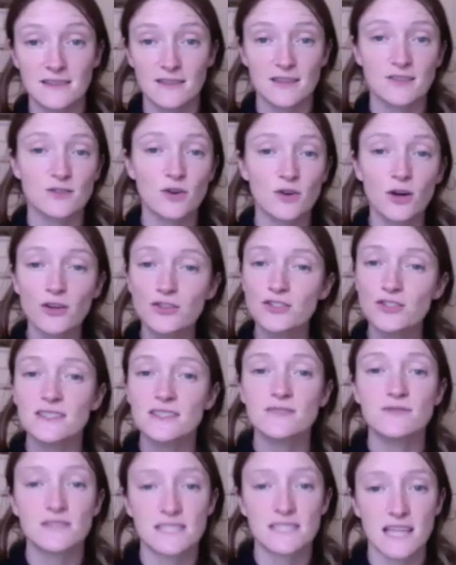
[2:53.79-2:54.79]
These are all just
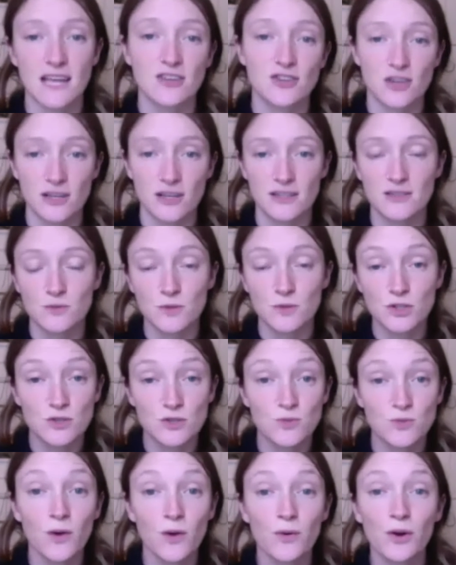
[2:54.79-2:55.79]
invitations, which
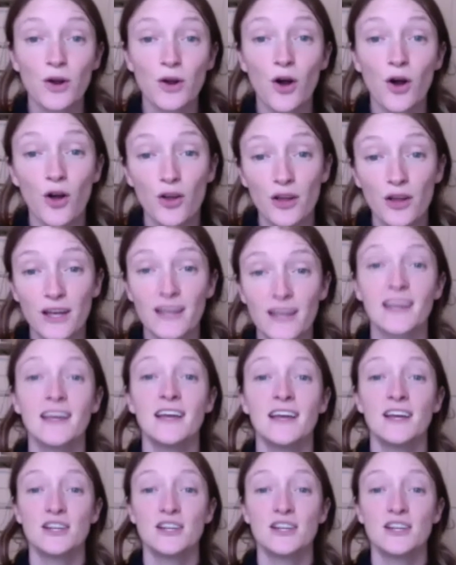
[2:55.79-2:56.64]
is what we're calling